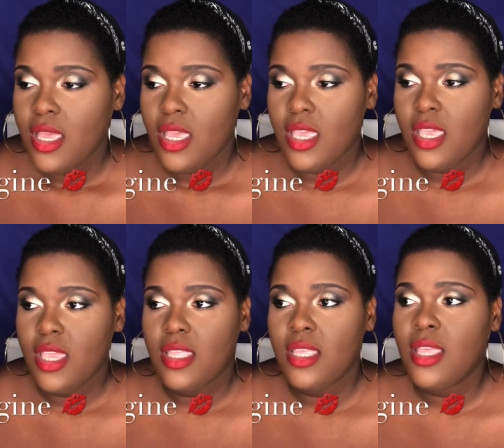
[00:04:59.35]

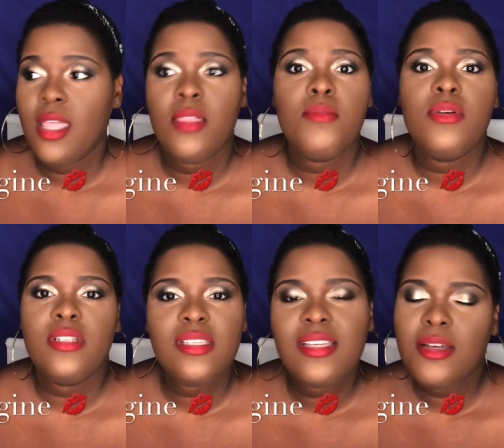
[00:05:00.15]
And the
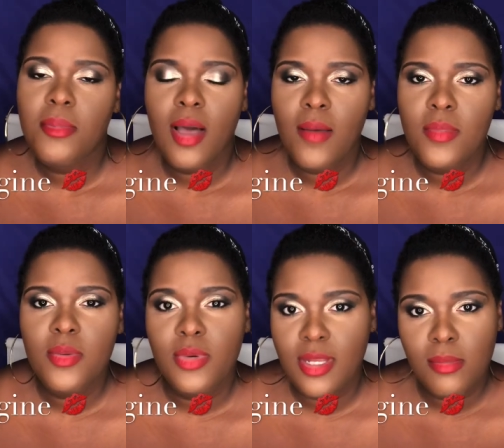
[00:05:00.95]
bullest thing about me
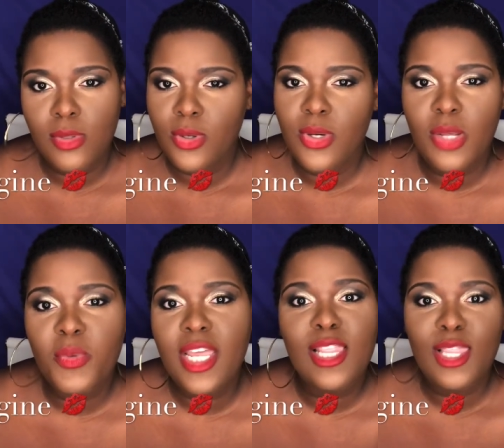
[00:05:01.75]
when I'm lo
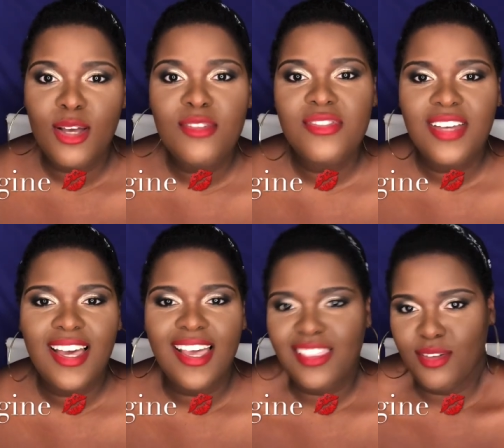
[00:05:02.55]
when I love,
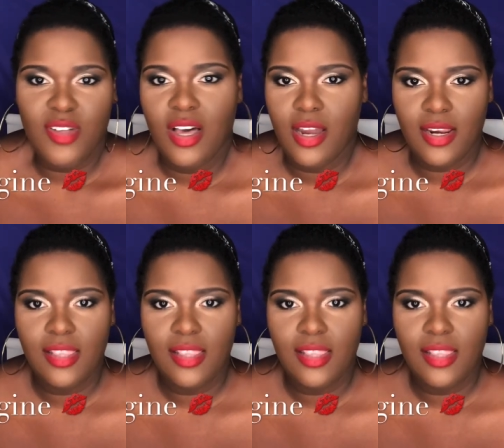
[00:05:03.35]
I love hard.